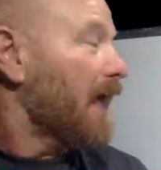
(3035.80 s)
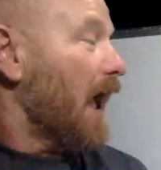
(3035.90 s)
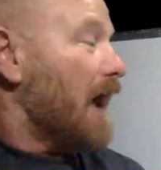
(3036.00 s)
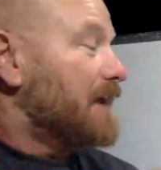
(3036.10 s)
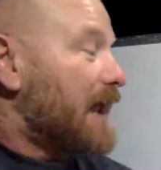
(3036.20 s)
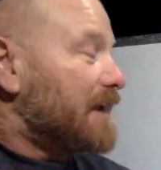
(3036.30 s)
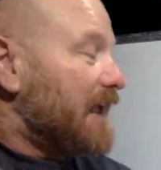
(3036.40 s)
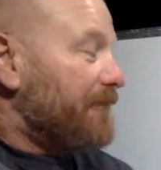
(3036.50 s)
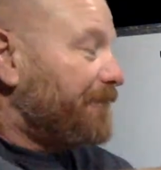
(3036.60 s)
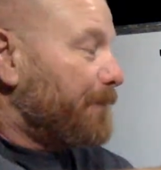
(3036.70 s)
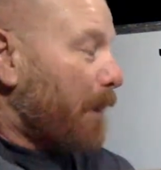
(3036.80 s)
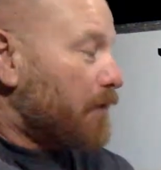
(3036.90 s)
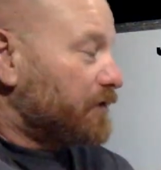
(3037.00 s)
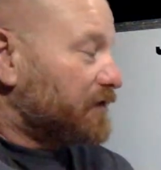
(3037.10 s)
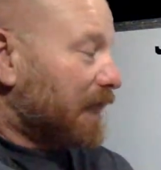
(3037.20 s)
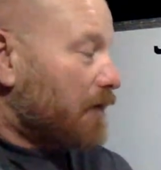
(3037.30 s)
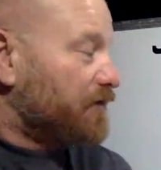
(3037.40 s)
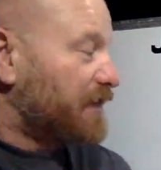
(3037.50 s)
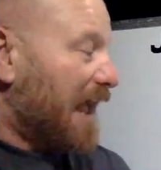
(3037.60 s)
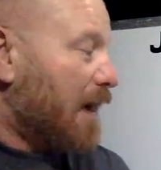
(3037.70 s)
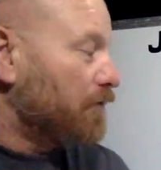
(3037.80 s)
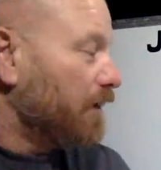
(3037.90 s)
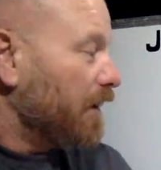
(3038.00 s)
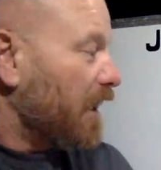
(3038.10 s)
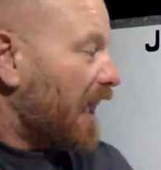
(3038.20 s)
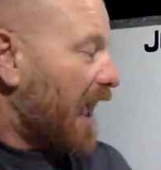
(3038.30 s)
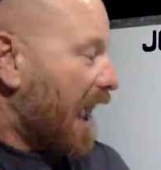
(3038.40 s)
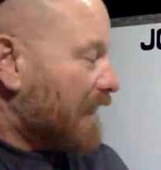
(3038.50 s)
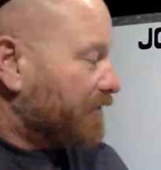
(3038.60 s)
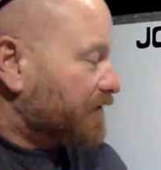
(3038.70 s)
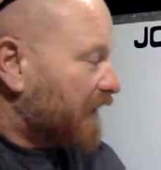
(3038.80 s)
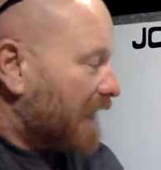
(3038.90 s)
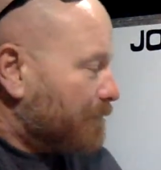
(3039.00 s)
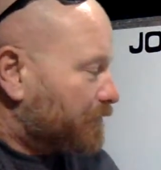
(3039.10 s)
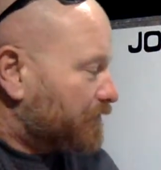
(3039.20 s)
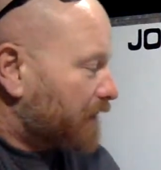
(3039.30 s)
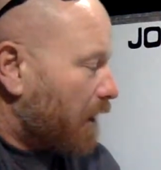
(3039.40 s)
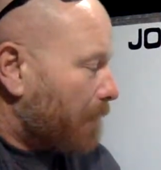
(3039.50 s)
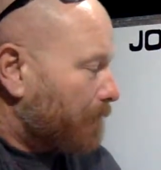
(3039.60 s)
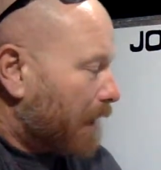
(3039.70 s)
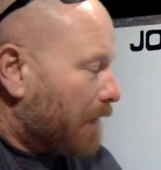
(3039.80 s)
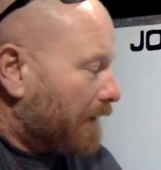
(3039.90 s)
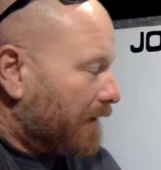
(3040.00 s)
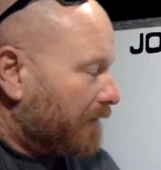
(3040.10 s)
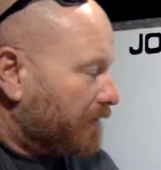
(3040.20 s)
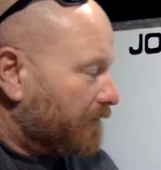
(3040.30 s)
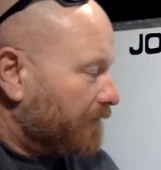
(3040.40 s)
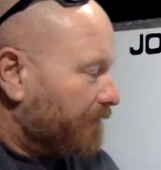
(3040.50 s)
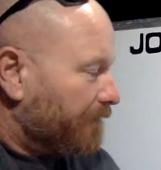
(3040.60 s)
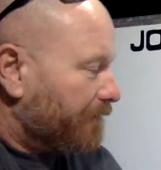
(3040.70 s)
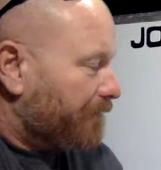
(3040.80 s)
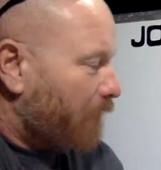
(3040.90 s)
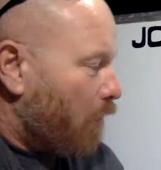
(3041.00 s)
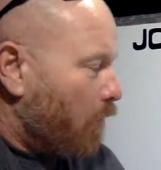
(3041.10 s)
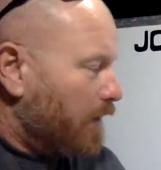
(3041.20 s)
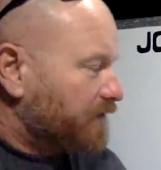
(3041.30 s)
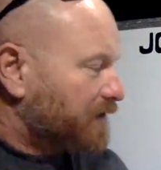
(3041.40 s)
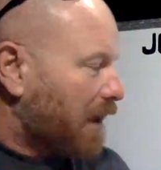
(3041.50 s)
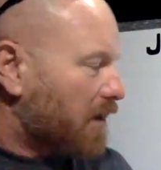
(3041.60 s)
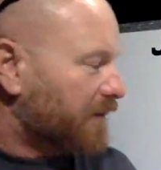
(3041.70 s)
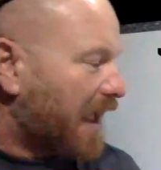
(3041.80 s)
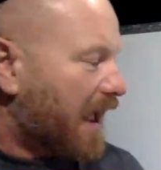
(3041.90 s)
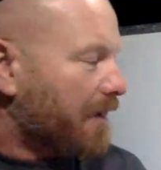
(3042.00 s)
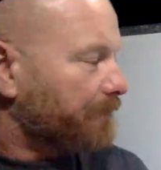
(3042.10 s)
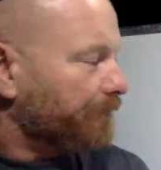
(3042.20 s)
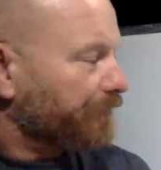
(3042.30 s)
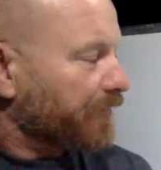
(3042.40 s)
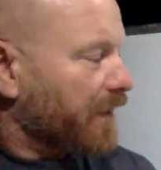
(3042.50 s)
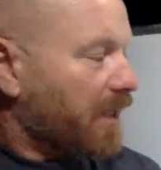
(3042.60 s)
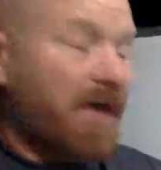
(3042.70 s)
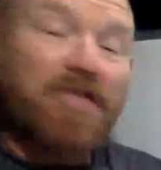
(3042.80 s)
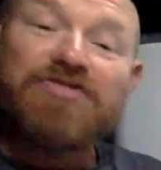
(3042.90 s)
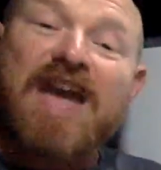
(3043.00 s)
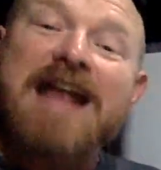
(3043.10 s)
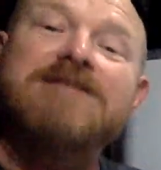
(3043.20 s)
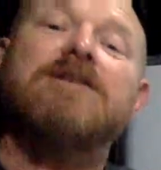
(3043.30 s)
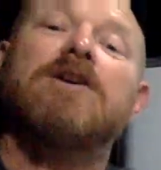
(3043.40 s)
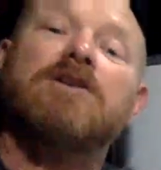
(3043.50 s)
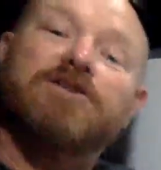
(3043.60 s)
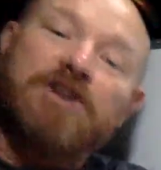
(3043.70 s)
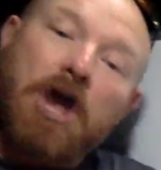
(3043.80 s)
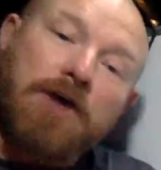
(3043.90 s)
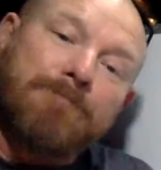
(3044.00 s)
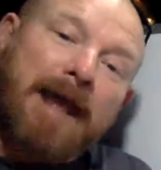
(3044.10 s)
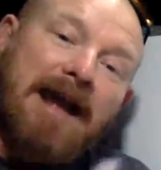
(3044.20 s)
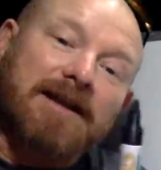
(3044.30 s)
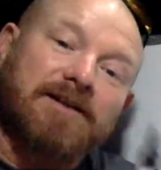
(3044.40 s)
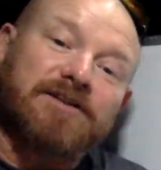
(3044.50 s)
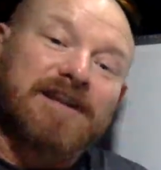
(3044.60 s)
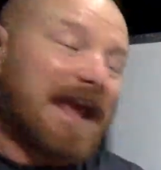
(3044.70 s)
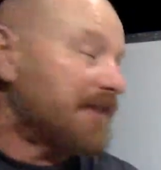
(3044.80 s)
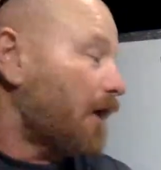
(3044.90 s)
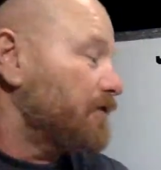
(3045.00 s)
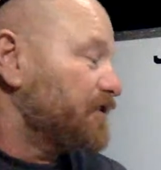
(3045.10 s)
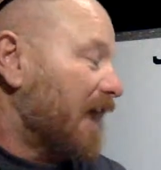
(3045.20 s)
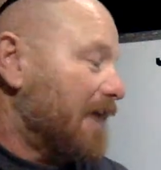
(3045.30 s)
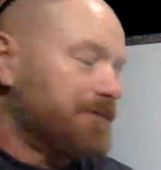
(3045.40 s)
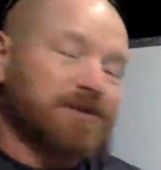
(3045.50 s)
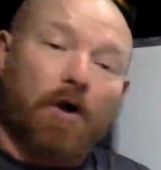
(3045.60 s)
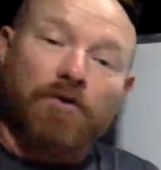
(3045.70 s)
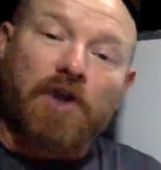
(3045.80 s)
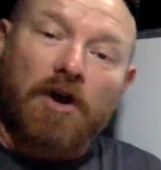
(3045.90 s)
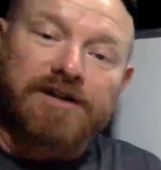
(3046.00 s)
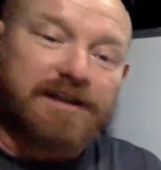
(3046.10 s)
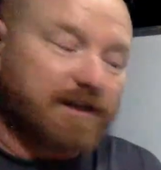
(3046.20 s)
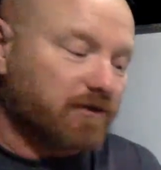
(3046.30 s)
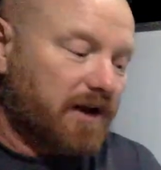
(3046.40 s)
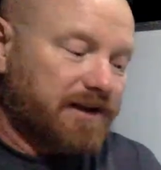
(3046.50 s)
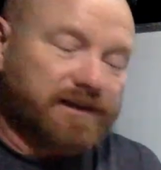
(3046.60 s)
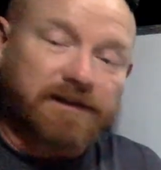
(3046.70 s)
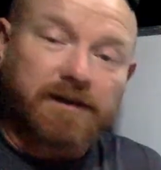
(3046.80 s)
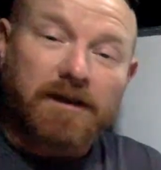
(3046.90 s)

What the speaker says: And then if your boat slows down and the tapes start blowing forwards like that, then turn back to get those tapes on 90 degrees.